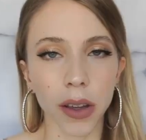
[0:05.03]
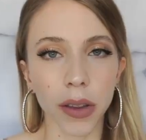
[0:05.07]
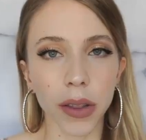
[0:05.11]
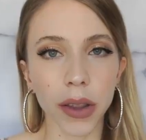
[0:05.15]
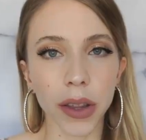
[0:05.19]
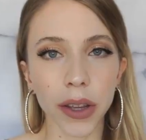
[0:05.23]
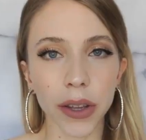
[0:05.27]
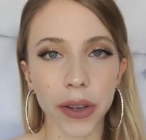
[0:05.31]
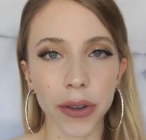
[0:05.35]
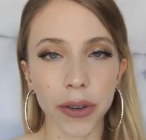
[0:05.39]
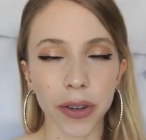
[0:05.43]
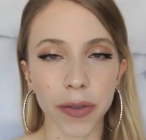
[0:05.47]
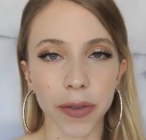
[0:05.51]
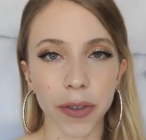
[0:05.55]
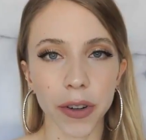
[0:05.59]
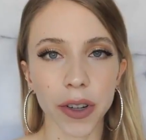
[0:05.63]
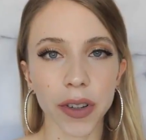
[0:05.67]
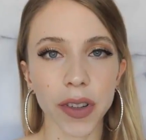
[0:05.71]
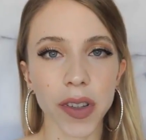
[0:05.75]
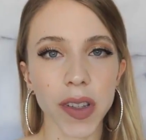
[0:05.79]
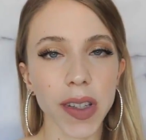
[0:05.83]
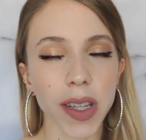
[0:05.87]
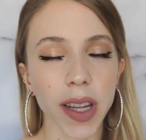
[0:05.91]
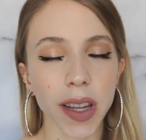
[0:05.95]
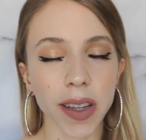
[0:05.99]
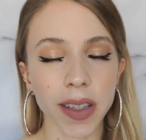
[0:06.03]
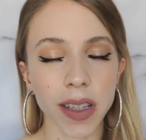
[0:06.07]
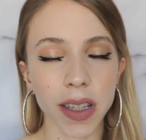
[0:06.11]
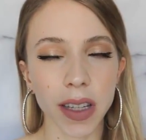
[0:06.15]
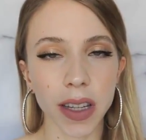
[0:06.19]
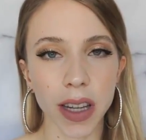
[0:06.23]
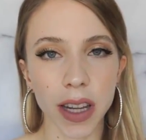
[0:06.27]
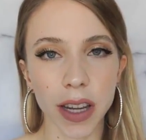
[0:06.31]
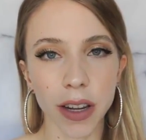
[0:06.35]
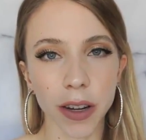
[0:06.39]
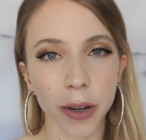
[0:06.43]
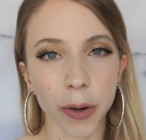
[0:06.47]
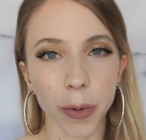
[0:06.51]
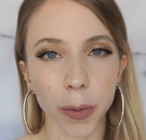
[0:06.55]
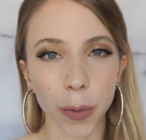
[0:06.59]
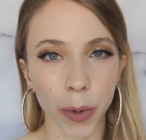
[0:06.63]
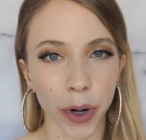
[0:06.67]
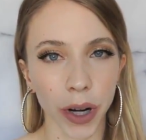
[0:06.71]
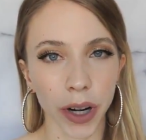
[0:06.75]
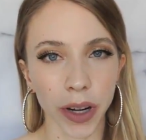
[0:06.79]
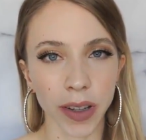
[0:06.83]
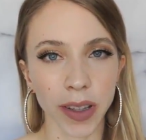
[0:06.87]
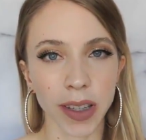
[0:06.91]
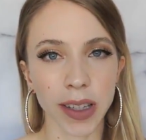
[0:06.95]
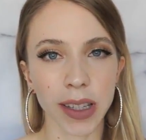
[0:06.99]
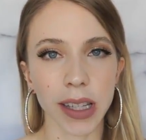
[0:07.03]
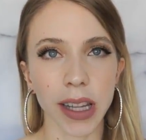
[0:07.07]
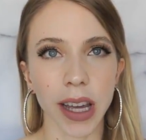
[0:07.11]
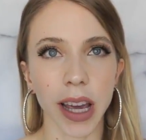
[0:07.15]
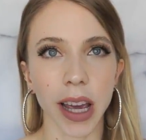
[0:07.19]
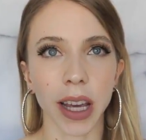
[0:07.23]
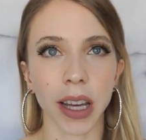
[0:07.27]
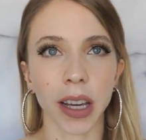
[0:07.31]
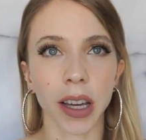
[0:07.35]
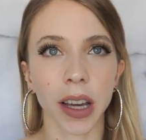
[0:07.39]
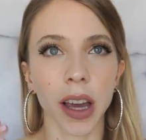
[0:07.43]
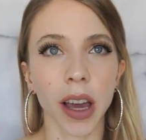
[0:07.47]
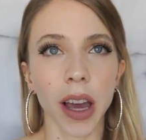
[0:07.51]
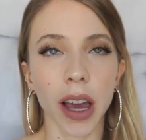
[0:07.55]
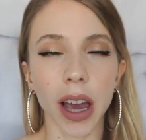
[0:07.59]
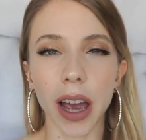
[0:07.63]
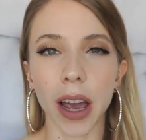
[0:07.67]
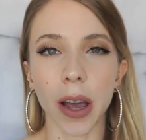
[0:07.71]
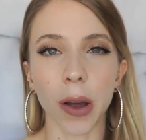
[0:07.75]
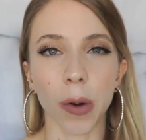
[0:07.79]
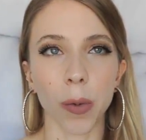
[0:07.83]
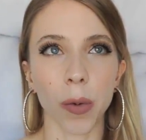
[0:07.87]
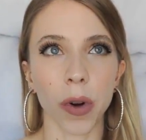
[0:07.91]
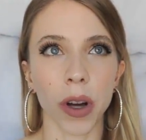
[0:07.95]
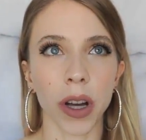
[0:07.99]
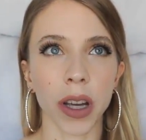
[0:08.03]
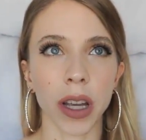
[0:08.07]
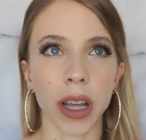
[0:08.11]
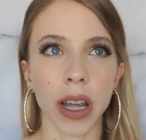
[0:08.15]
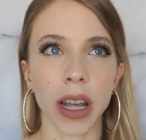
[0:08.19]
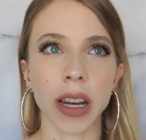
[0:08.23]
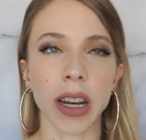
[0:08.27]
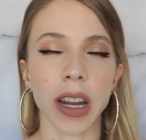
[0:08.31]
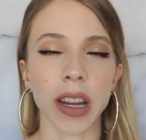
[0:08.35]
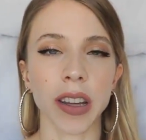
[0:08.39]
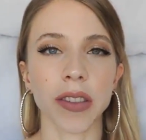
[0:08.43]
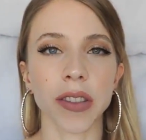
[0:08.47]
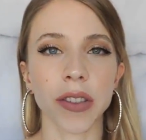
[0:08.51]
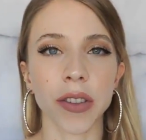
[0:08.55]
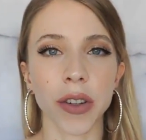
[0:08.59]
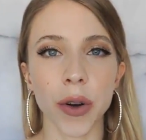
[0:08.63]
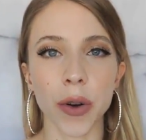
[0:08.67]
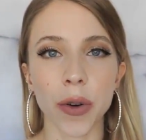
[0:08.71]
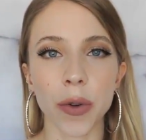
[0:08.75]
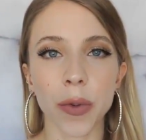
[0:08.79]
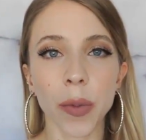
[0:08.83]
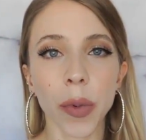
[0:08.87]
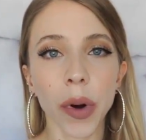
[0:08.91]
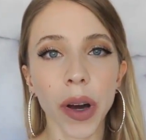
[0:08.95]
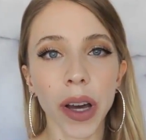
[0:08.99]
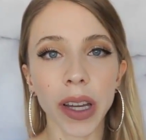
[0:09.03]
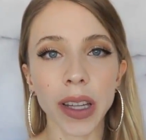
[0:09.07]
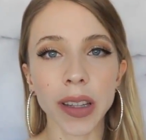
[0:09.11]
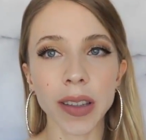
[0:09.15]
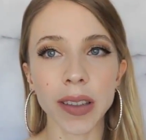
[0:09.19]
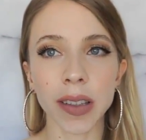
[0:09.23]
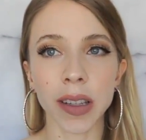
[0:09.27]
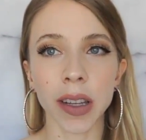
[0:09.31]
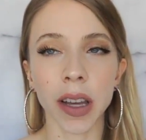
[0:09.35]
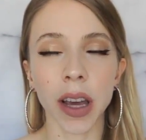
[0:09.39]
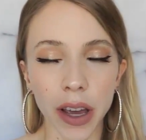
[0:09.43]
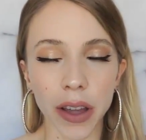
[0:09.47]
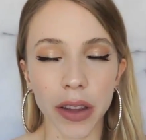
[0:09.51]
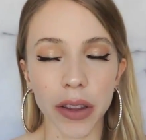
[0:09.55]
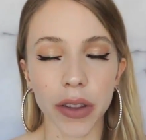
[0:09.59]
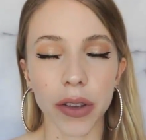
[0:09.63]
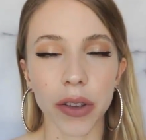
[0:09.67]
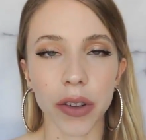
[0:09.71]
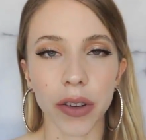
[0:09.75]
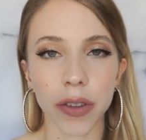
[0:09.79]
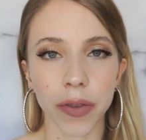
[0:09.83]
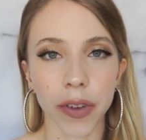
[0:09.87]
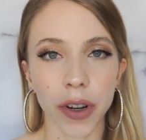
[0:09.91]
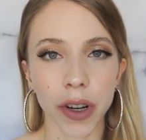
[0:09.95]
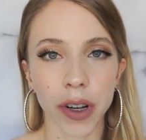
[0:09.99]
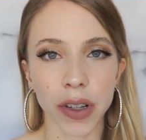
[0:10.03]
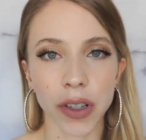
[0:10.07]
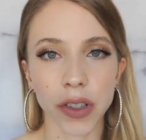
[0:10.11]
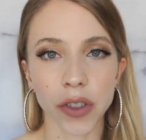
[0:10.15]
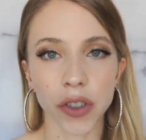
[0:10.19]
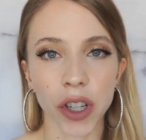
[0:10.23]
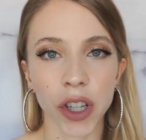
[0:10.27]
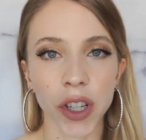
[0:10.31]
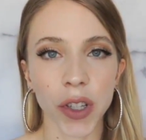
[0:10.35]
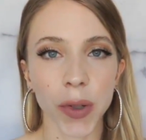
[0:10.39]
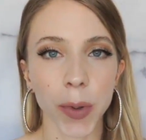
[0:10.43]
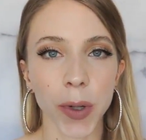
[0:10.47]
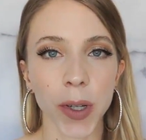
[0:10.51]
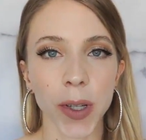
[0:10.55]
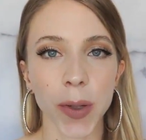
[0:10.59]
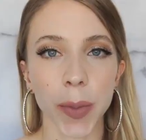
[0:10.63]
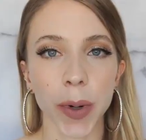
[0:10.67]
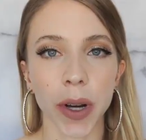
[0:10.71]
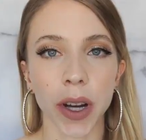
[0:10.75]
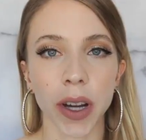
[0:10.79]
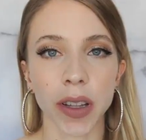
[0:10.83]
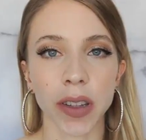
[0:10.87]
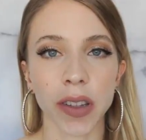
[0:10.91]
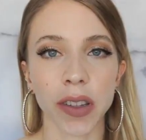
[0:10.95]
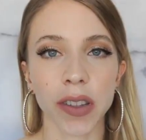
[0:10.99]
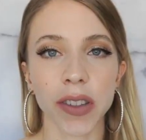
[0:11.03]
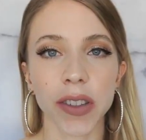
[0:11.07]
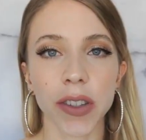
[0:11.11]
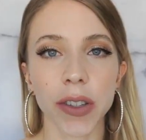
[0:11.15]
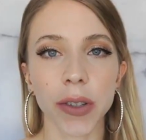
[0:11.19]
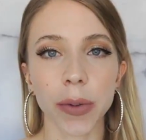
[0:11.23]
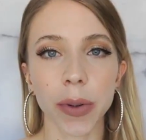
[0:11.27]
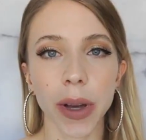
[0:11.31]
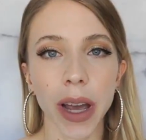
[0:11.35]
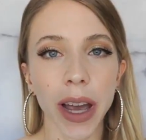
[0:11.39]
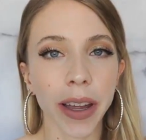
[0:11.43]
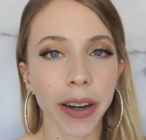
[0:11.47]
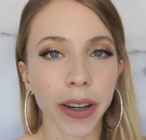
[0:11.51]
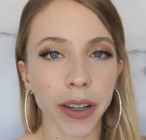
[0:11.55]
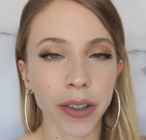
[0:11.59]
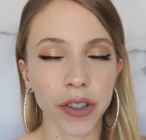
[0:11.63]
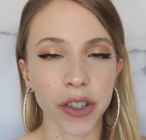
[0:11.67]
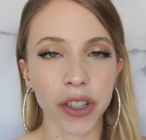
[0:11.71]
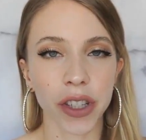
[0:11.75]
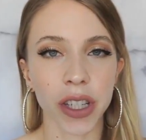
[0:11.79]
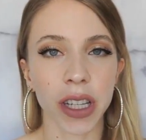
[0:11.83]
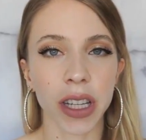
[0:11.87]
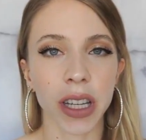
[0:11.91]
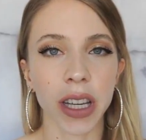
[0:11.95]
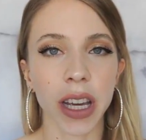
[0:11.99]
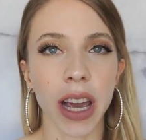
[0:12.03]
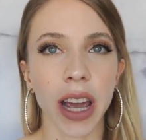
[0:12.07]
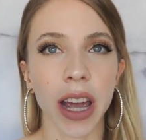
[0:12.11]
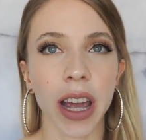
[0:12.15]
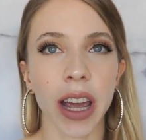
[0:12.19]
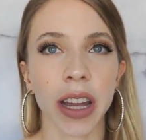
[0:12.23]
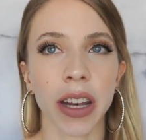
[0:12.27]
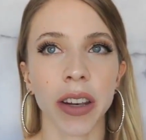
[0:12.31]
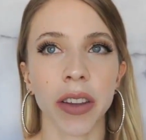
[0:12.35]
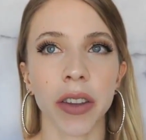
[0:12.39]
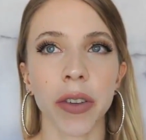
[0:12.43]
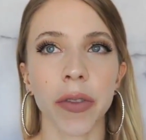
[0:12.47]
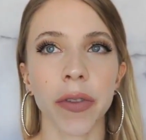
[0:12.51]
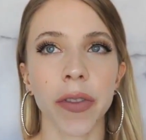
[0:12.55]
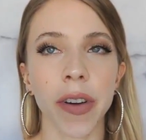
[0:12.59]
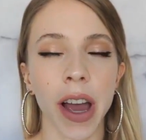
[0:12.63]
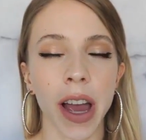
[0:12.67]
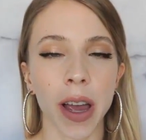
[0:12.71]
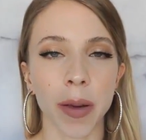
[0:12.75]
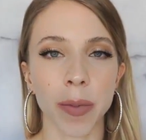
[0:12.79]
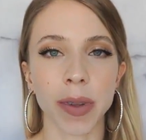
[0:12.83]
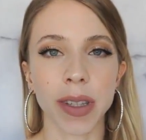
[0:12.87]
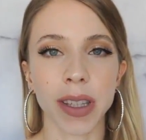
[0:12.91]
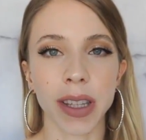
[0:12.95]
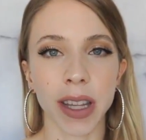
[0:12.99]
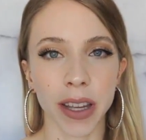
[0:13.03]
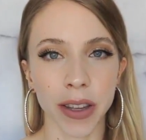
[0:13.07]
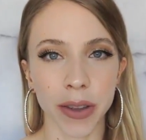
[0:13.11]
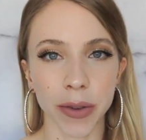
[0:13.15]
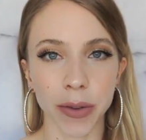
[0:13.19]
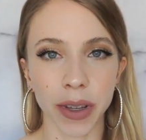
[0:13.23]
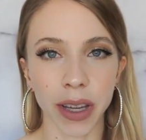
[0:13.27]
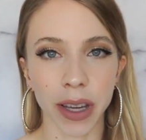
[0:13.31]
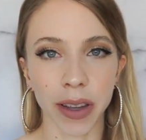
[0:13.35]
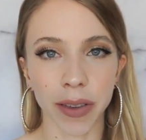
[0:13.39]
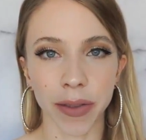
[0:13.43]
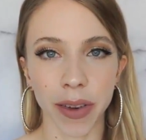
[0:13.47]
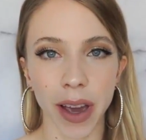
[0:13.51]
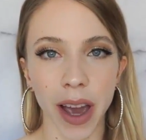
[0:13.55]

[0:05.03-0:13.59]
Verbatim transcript: The universe doesn't hear words like I want and I don't want. The universe just responds to energy and the vibes that you give